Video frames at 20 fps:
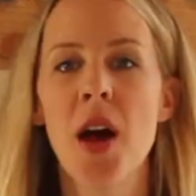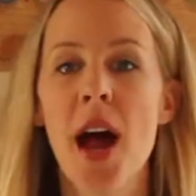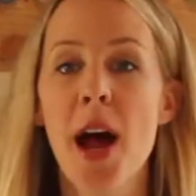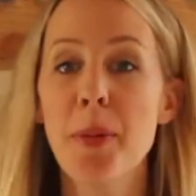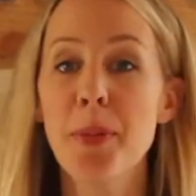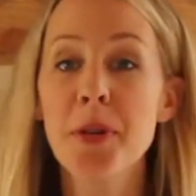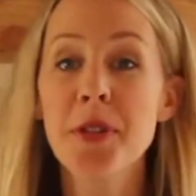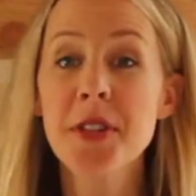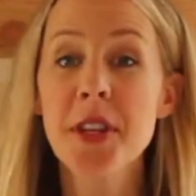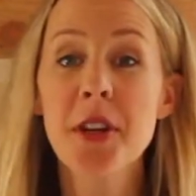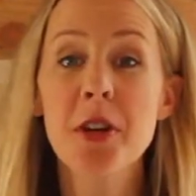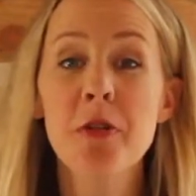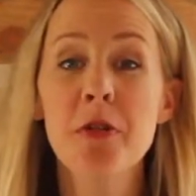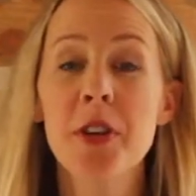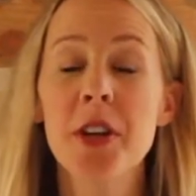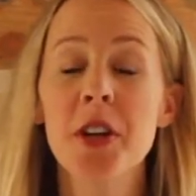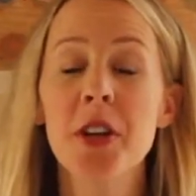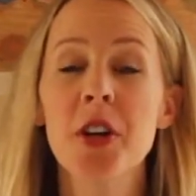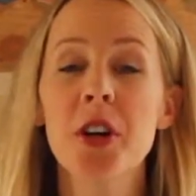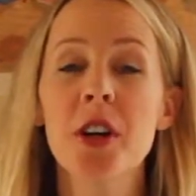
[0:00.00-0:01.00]
Apple cider
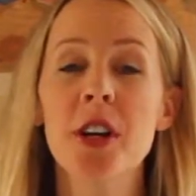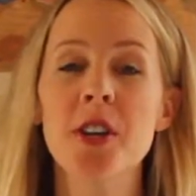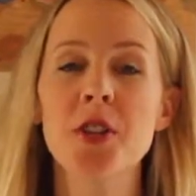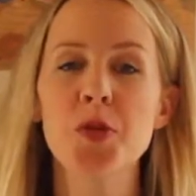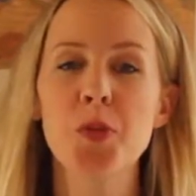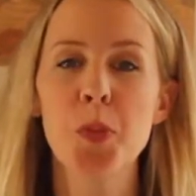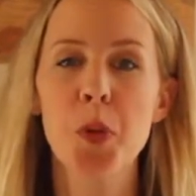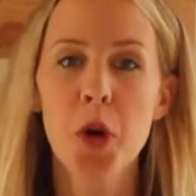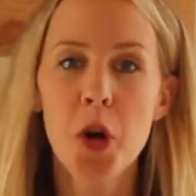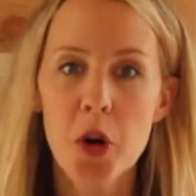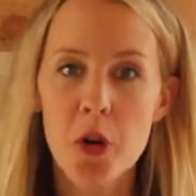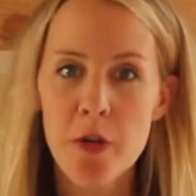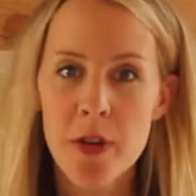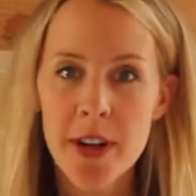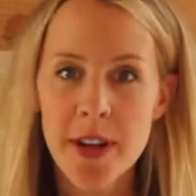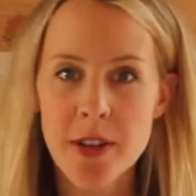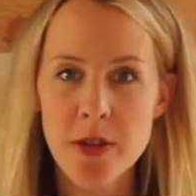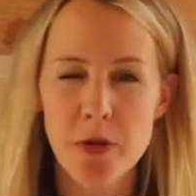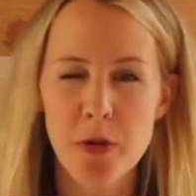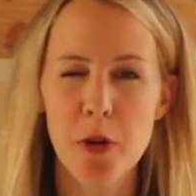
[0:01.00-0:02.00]
vinegar is
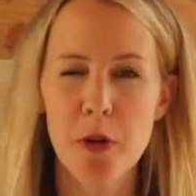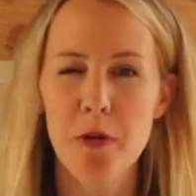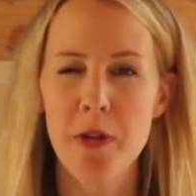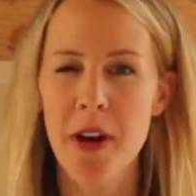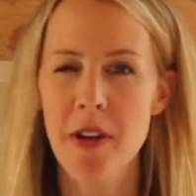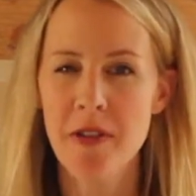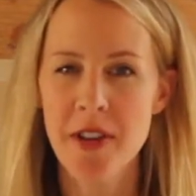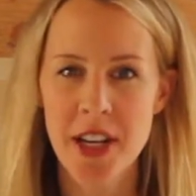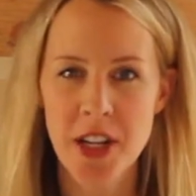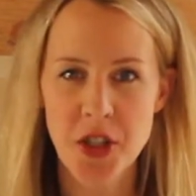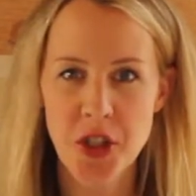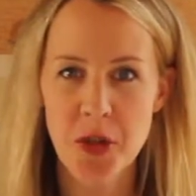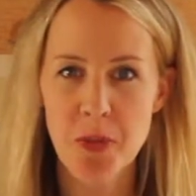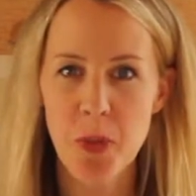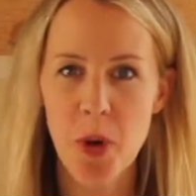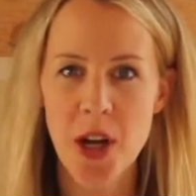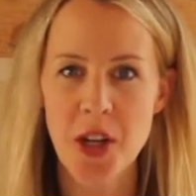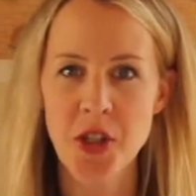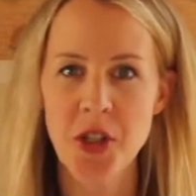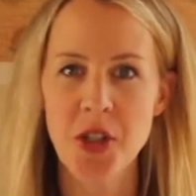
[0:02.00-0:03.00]
perfect for foundation
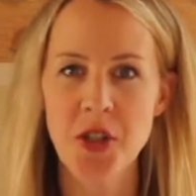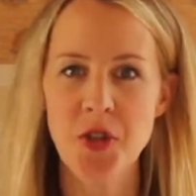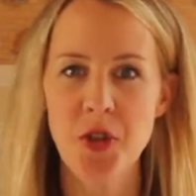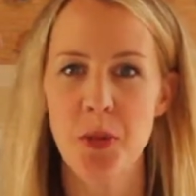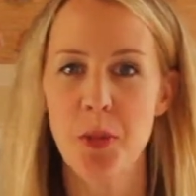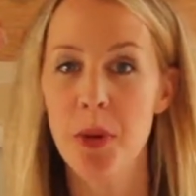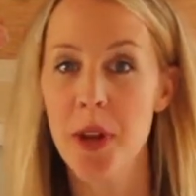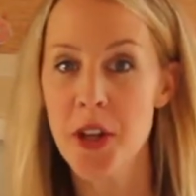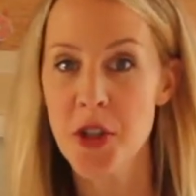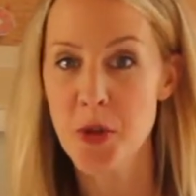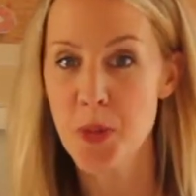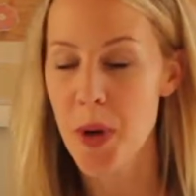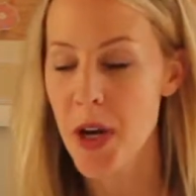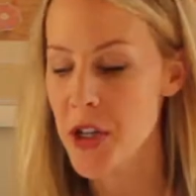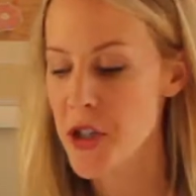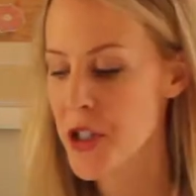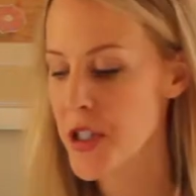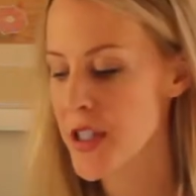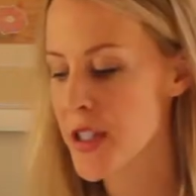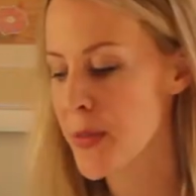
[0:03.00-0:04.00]
brushes or blush
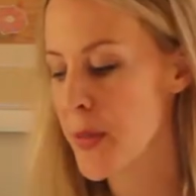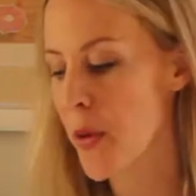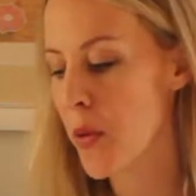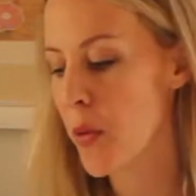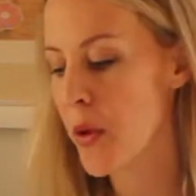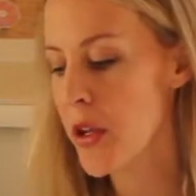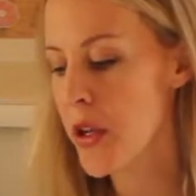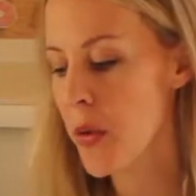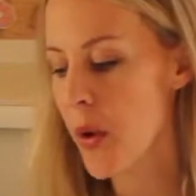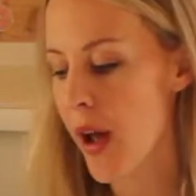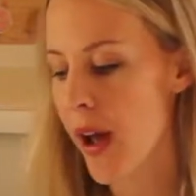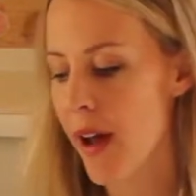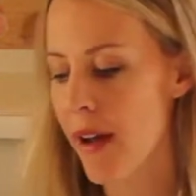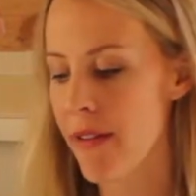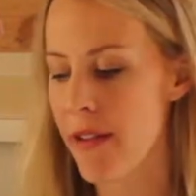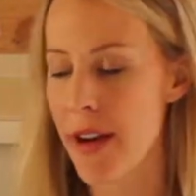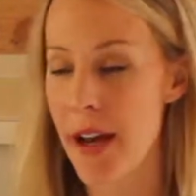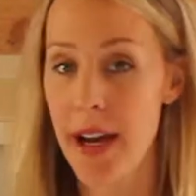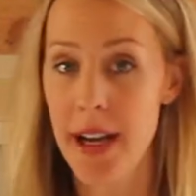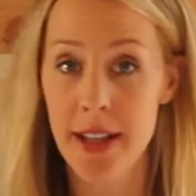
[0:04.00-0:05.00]
brushes, but when you
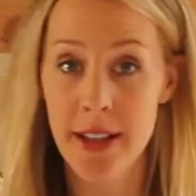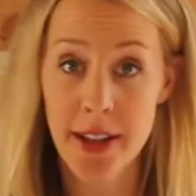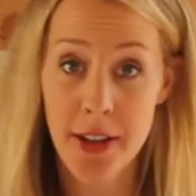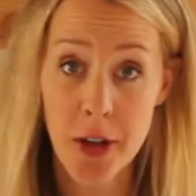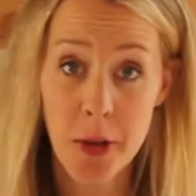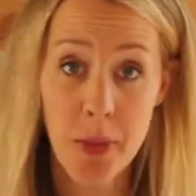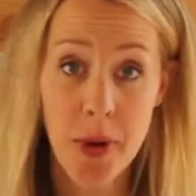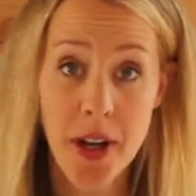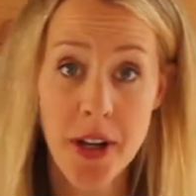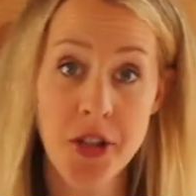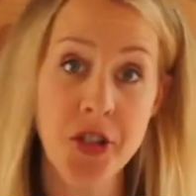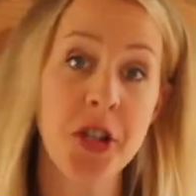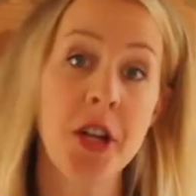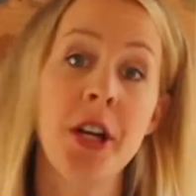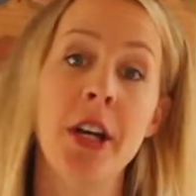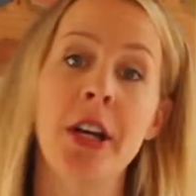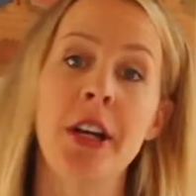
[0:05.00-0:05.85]
have an eyeliner brush,